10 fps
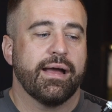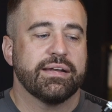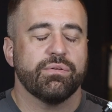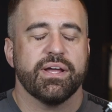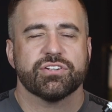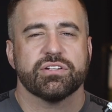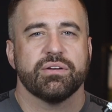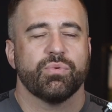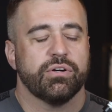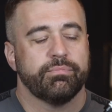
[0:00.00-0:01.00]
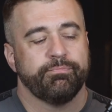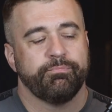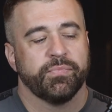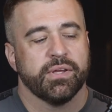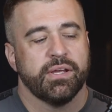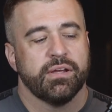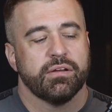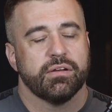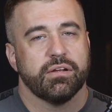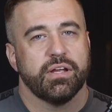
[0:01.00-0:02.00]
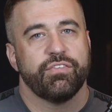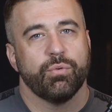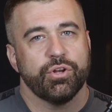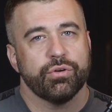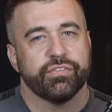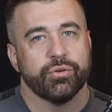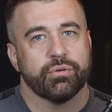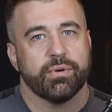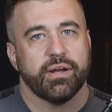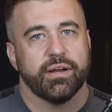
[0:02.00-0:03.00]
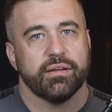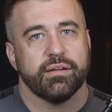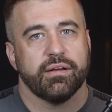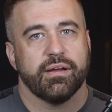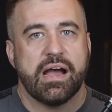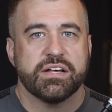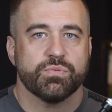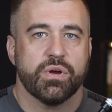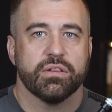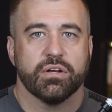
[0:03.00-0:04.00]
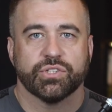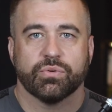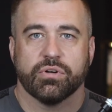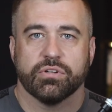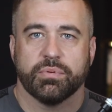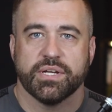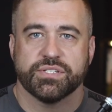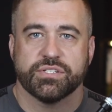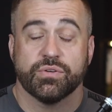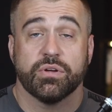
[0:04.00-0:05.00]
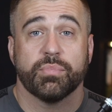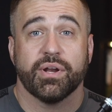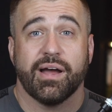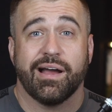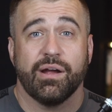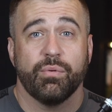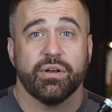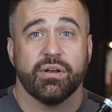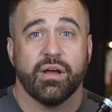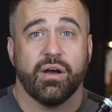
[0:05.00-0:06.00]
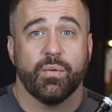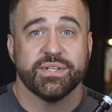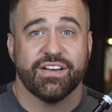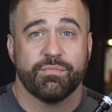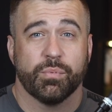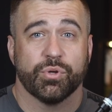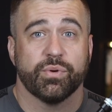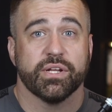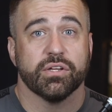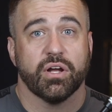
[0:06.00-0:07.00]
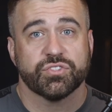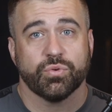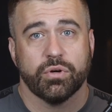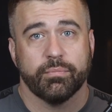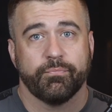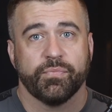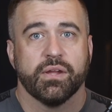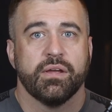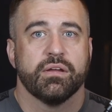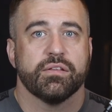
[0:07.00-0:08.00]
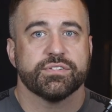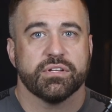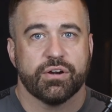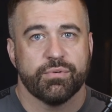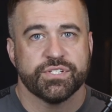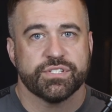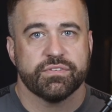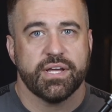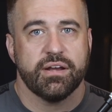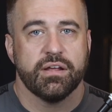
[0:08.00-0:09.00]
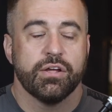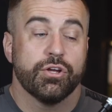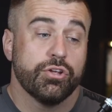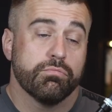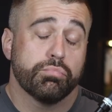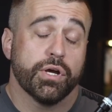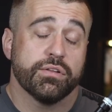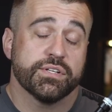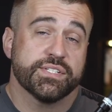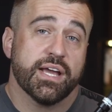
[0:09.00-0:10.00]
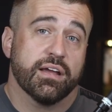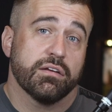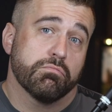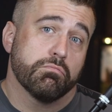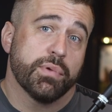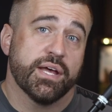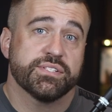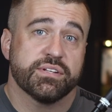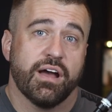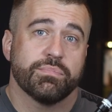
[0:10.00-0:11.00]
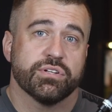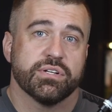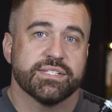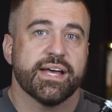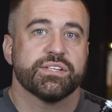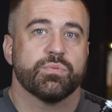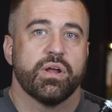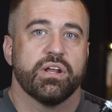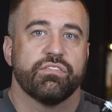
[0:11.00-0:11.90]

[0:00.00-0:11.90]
I don't actually, well, if you want to do a Felucca ride, Aswan and Luxor are the places to do it, but I would always have people do it in Luxor. There's a lot of reasons for that. But the second best option is Aswan.